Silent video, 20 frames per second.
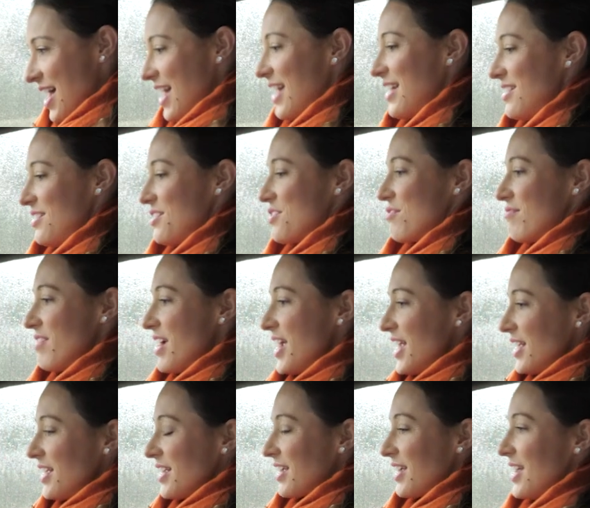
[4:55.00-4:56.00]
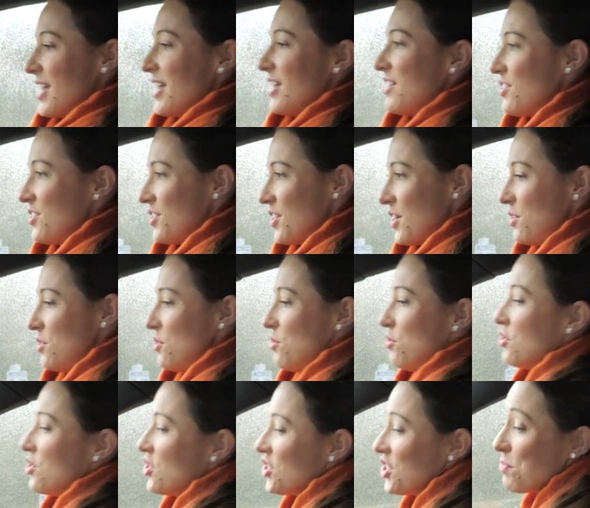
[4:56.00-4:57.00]
and rake, so you
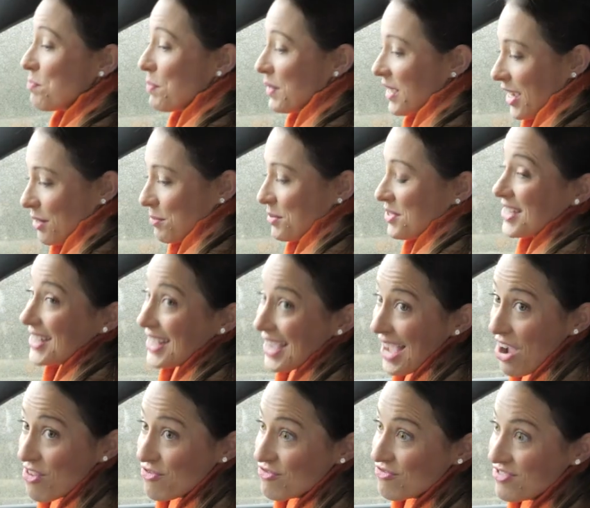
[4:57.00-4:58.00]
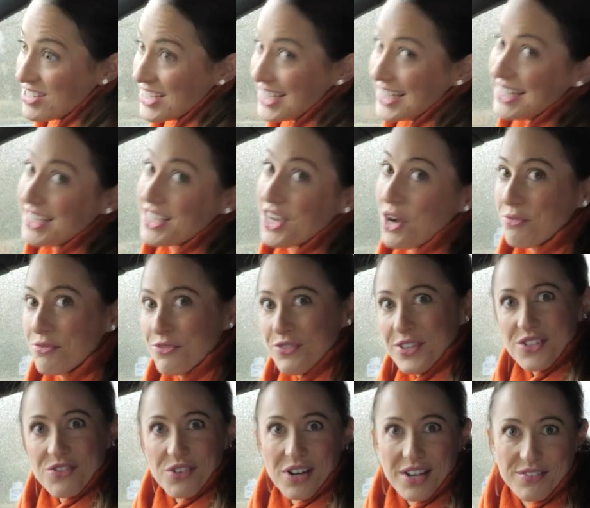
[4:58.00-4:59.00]
should be able to get a really comfy
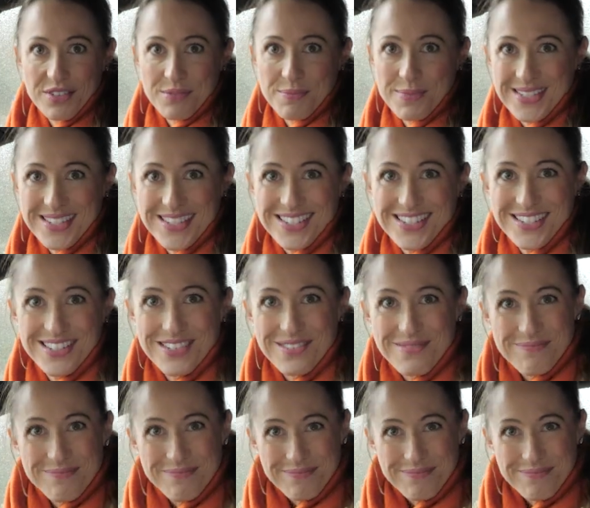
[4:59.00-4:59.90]
driving position.